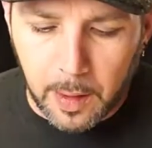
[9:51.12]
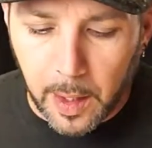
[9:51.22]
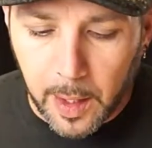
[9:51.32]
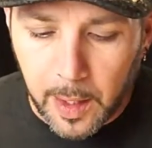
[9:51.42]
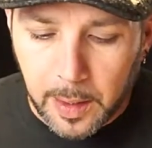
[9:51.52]

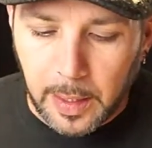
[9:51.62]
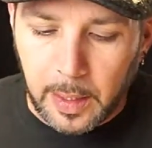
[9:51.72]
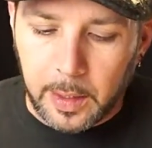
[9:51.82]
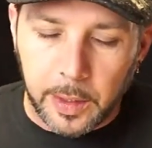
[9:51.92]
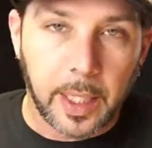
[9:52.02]

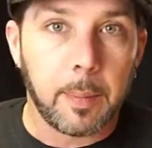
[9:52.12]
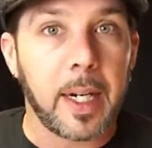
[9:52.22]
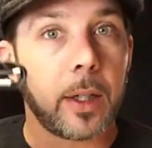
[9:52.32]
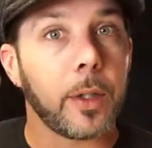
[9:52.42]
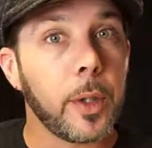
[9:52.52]
You got a
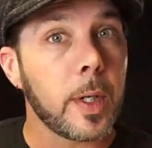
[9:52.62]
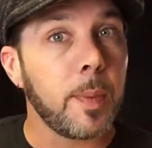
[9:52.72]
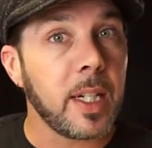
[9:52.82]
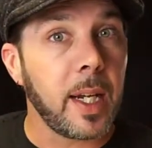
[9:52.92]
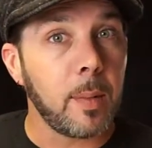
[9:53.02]
micro
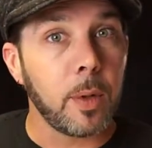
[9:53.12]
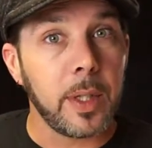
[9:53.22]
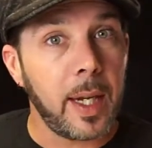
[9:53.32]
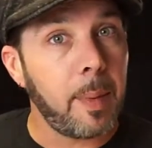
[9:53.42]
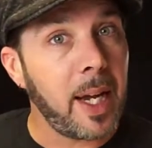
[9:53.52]
USB cable
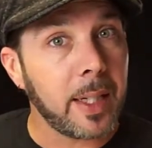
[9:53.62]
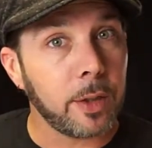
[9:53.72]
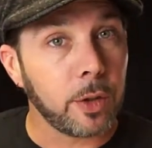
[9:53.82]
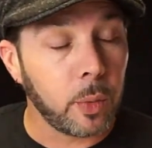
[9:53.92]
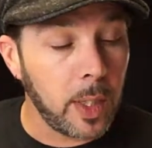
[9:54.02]
in that
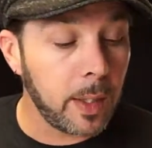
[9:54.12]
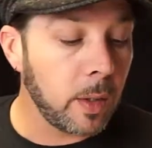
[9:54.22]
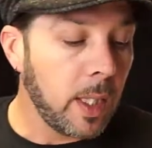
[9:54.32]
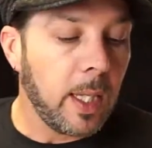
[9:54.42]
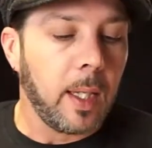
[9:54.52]
package as
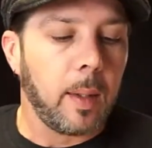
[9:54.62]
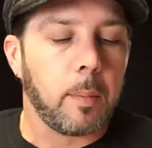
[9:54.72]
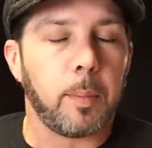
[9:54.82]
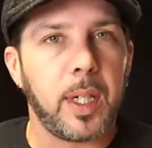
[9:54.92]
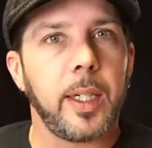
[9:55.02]
well,
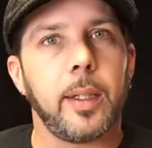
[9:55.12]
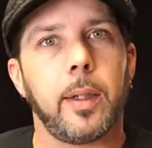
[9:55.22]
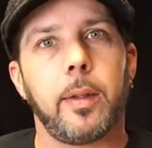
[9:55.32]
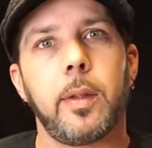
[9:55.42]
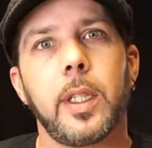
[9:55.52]
but
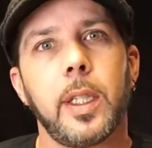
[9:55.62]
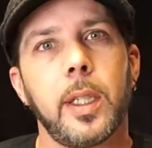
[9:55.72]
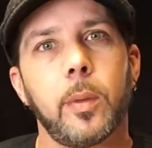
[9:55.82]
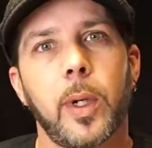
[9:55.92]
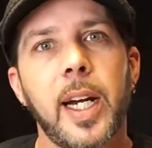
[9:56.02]

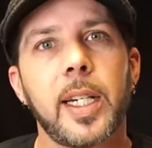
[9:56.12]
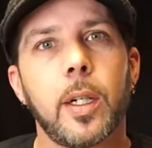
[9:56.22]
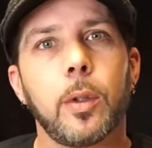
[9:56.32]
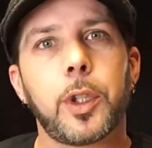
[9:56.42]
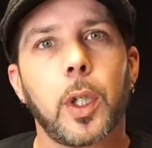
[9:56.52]
the
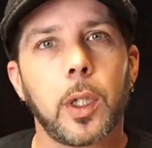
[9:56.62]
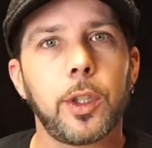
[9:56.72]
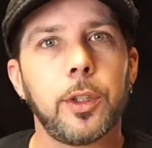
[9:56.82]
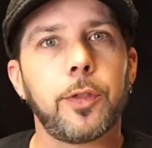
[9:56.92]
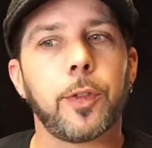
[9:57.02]
radio
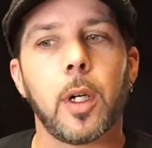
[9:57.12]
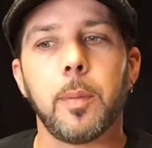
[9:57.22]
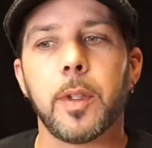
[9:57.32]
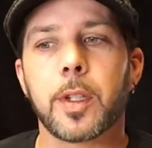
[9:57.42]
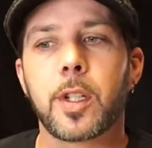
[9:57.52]
charges
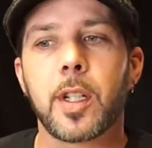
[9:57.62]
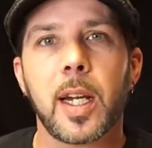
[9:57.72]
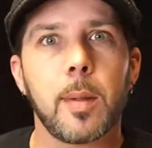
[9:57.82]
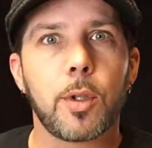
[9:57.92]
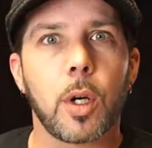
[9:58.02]
from the
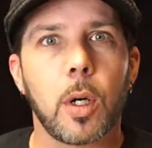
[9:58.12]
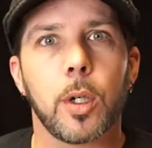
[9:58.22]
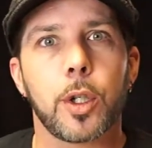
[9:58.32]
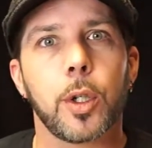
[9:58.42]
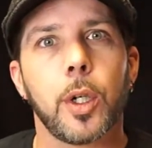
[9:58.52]
same
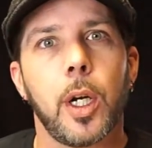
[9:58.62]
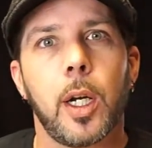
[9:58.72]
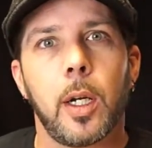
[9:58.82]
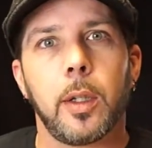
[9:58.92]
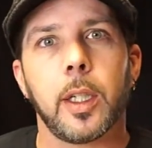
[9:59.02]
charger
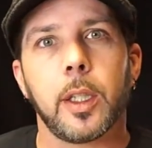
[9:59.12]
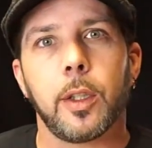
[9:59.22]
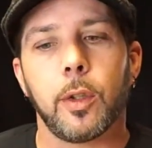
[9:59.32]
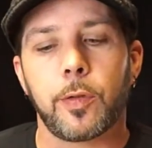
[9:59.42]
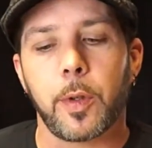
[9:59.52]
that you
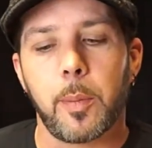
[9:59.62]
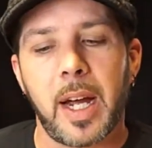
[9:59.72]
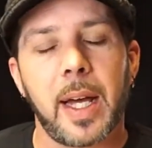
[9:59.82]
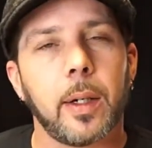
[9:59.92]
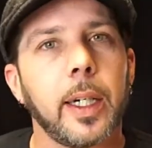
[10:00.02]
use for the
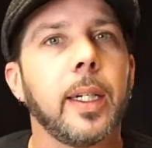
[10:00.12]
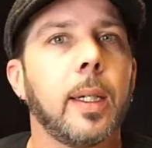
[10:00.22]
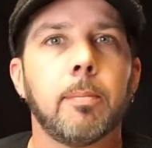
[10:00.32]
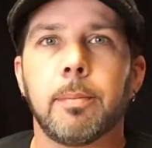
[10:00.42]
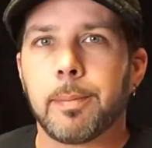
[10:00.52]
battery,
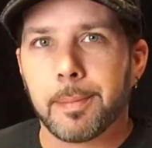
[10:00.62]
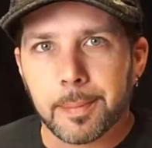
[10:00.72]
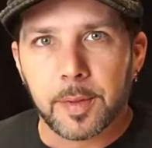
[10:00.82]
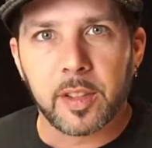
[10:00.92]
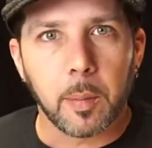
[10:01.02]

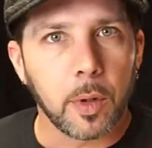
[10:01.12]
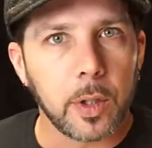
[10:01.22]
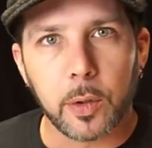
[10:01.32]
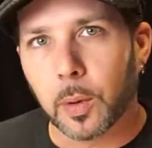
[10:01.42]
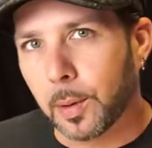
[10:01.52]
similar
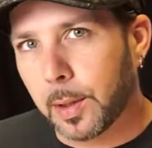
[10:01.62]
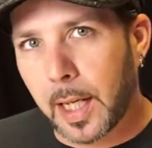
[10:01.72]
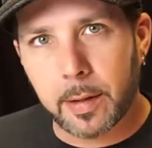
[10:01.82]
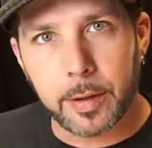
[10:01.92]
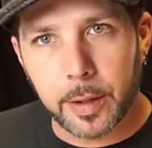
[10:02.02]
to a
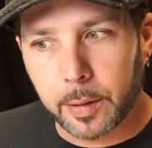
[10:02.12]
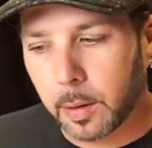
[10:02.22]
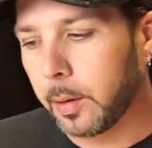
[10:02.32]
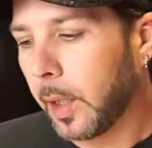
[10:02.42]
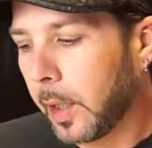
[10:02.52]
lot of the other